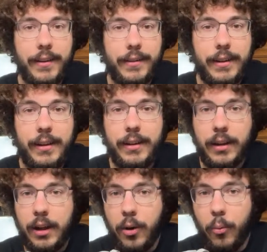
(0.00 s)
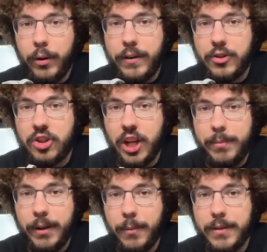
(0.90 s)
of see what it's
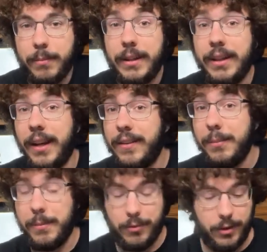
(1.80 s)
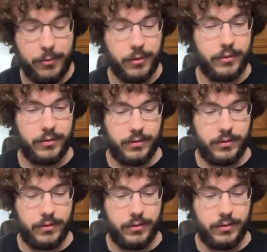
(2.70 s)
shaping up to be. It's going to be pretty cool.